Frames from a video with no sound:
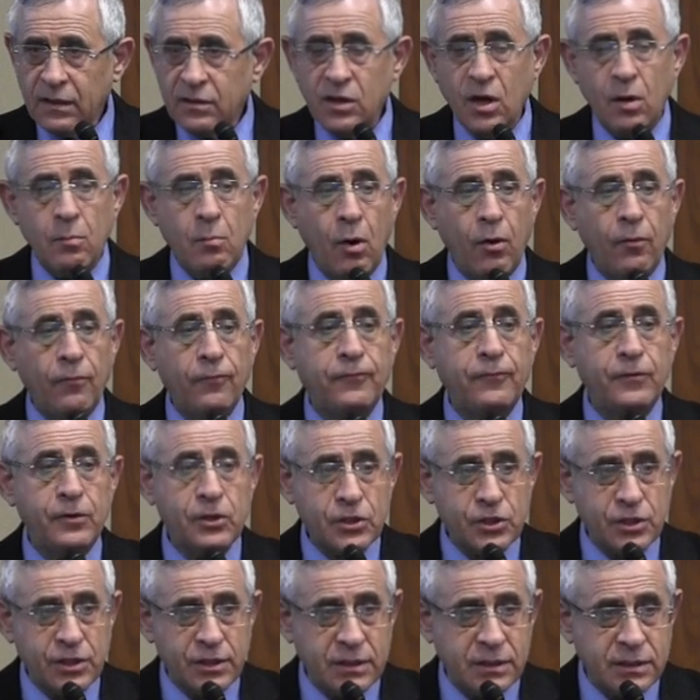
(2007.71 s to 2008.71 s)
the more
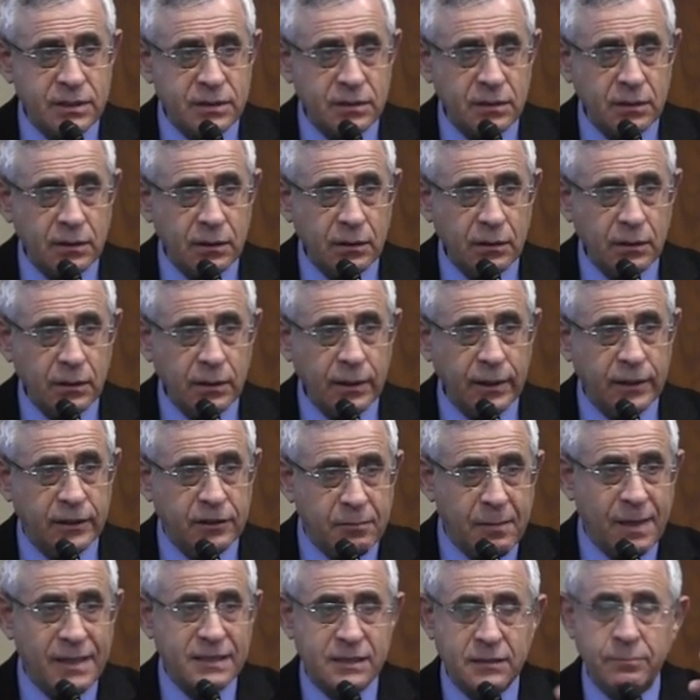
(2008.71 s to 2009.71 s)
vicious
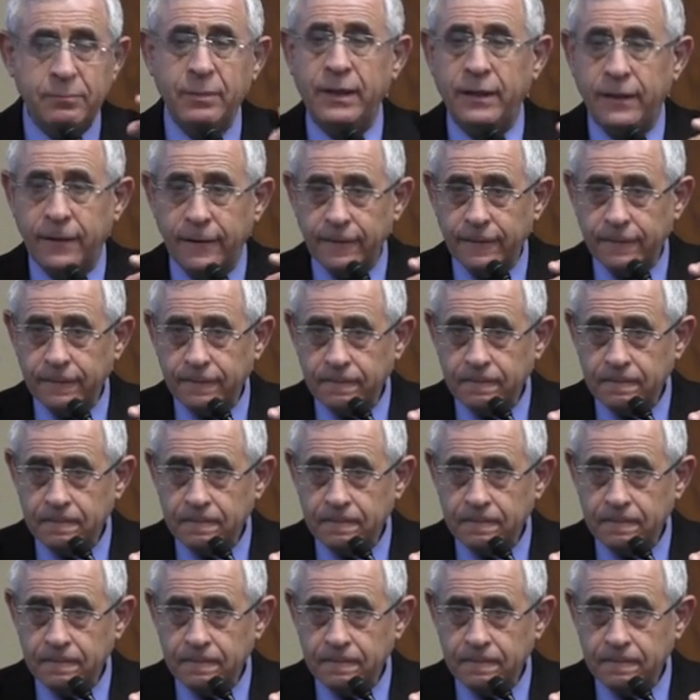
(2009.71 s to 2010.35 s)
it must be